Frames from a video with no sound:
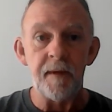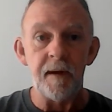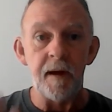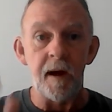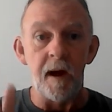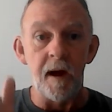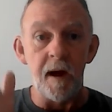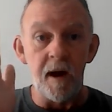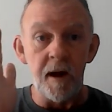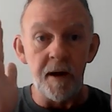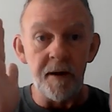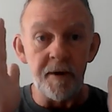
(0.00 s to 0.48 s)

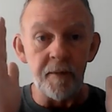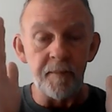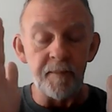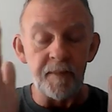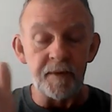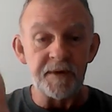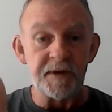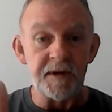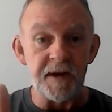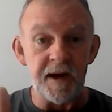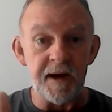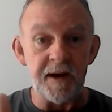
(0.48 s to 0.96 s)

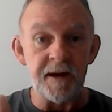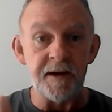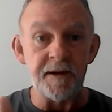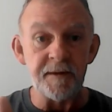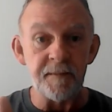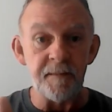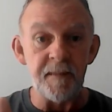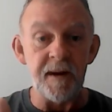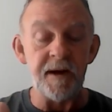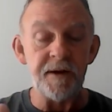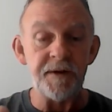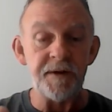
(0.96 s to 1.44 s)
100% as
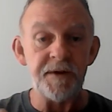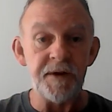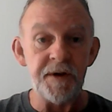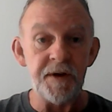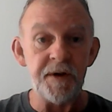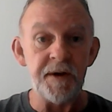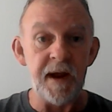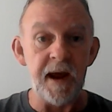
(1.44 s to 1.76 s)
best you